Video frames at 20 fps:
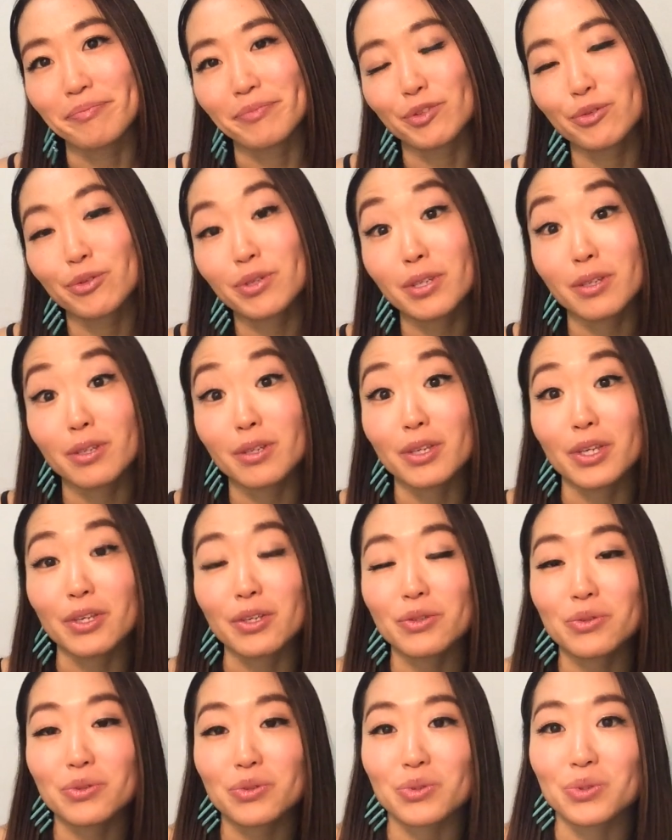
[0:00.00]
looking
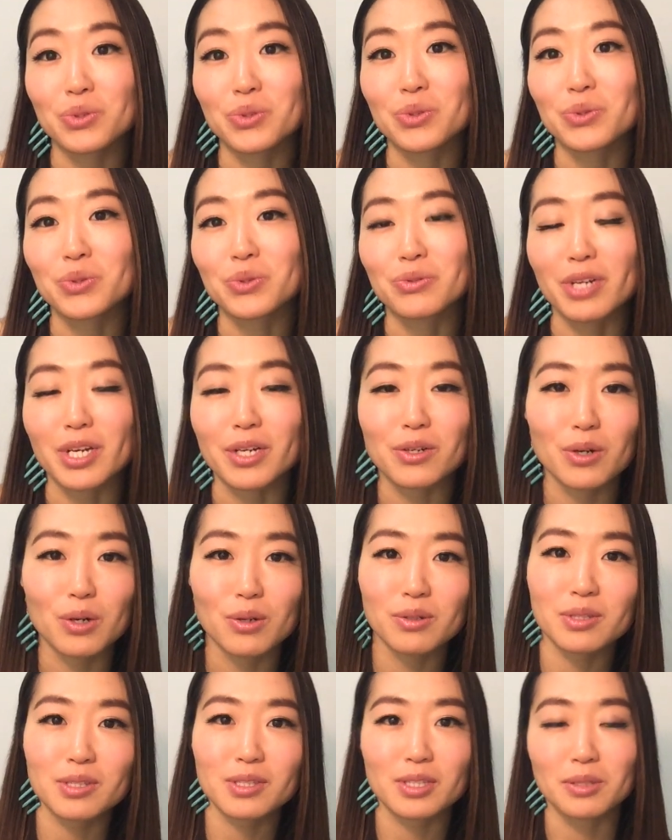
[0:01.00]
into
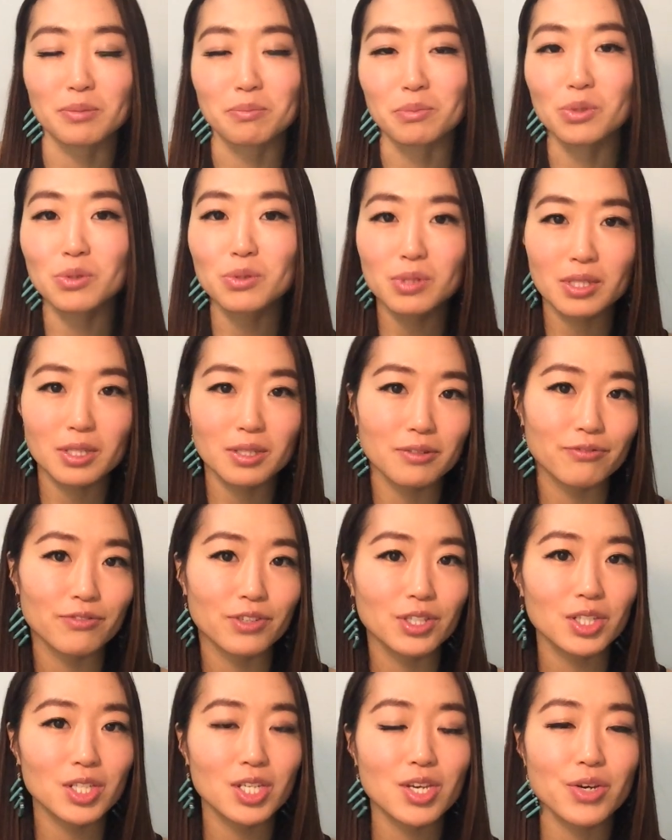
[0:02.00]
record some music
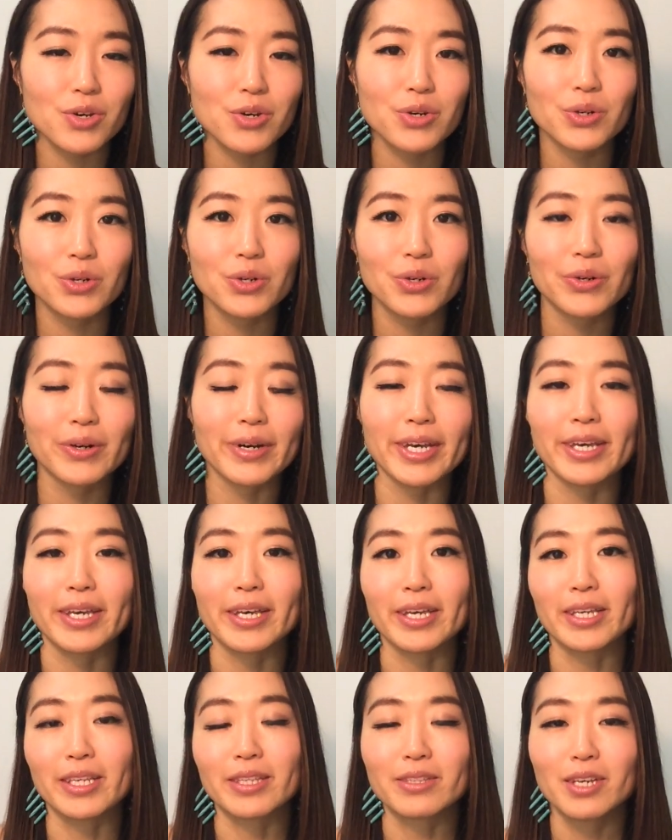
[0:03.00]
video
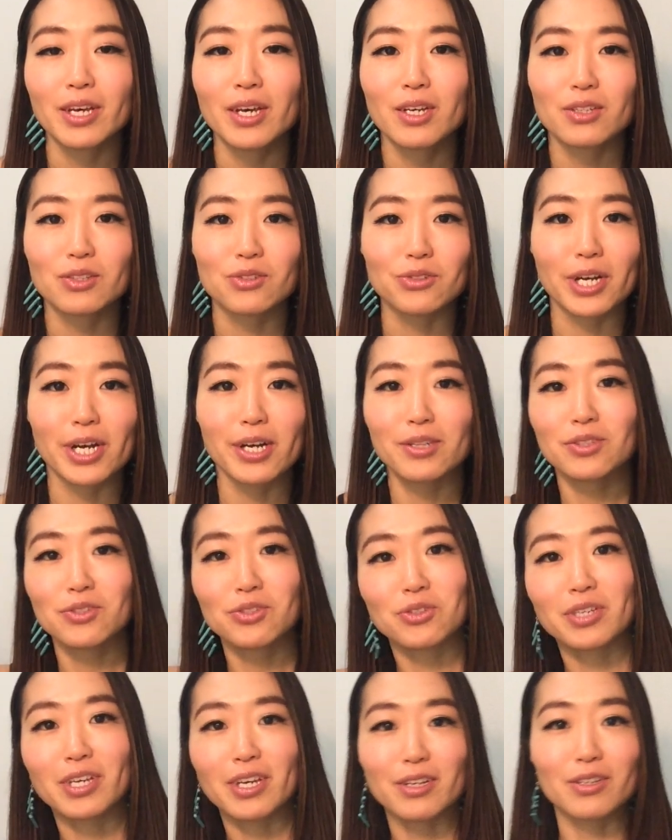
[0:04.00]
and trying
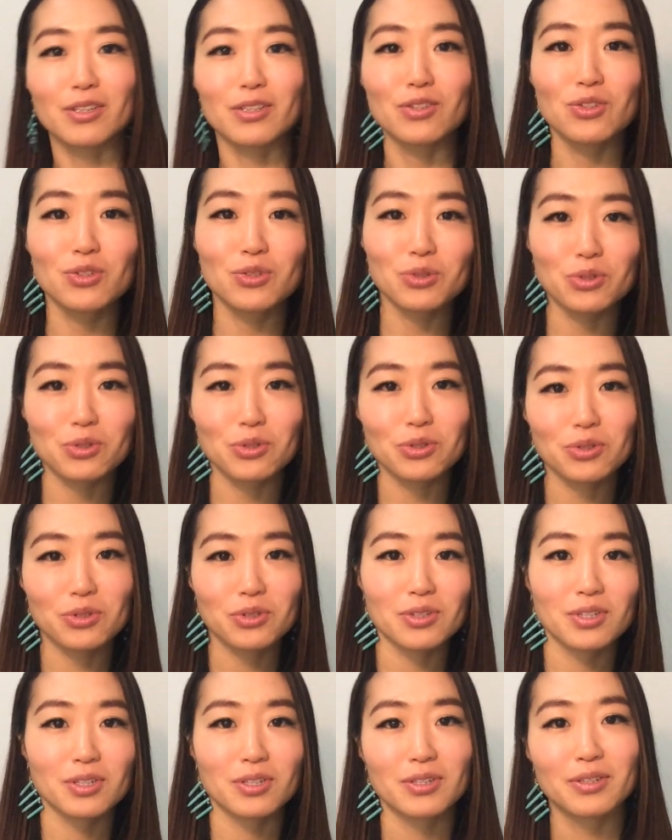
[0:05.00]
to get a new
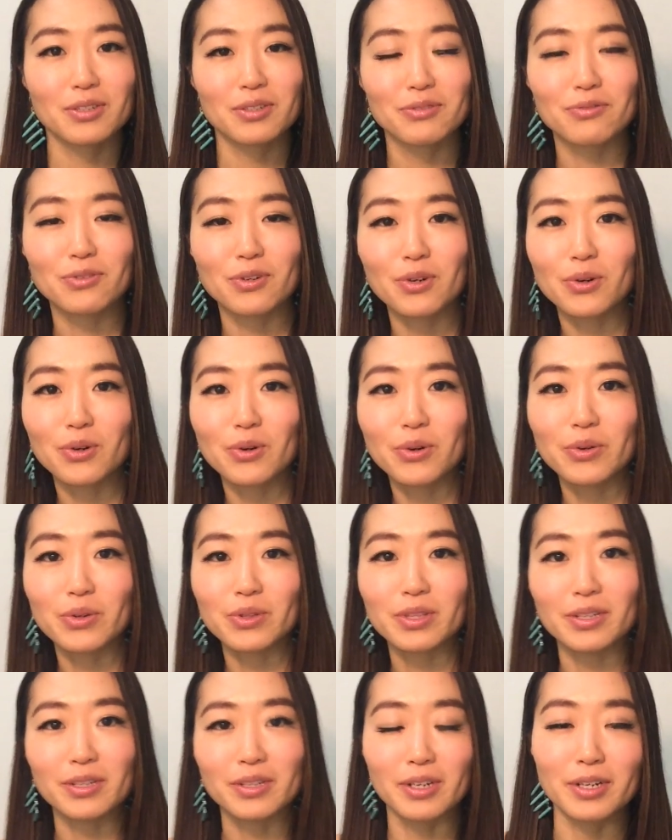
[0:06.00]
look for
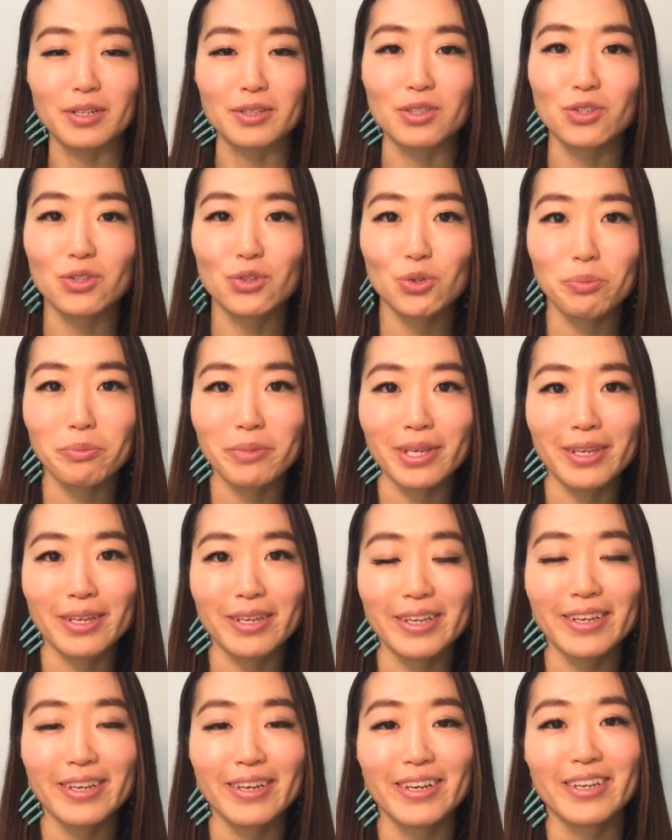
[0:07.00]
the new
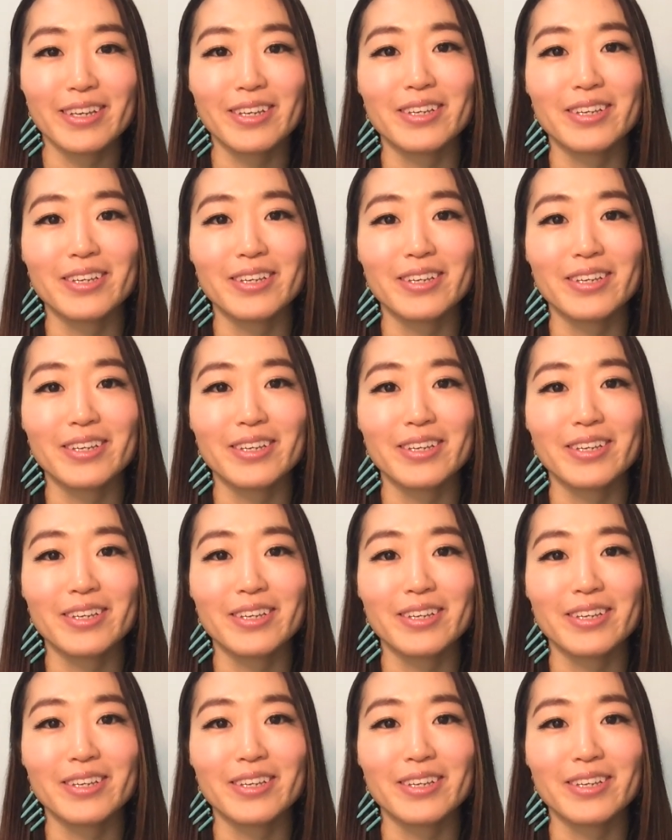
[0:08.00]
me.